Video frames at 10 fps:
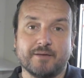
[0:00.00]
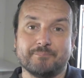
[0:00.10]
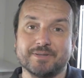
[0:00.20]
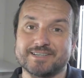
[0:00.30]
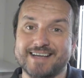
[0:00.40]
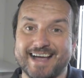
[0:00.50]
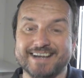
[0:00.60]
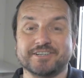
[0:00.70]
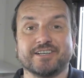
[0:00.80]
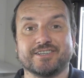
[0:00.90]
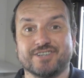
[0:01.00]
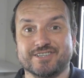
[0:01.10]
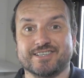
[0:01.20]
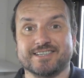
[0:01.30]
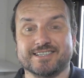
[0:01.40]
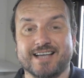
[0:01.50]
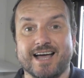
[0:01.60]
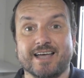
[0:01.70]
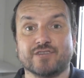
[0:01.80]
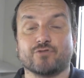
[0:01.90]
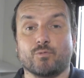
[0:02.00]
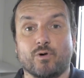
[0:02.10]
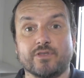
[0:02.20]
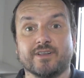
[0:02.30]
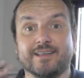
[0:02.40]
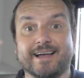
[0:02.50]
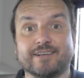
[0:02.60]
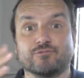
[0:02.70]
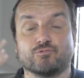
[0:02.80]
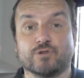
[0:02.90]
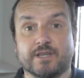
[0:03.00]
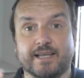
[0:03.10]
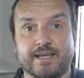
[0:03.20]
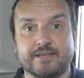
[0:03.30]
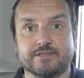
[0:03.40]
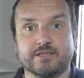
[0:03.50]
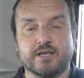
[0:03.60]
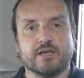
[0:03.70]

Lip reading: but it's actually just a disguise for what the light really is.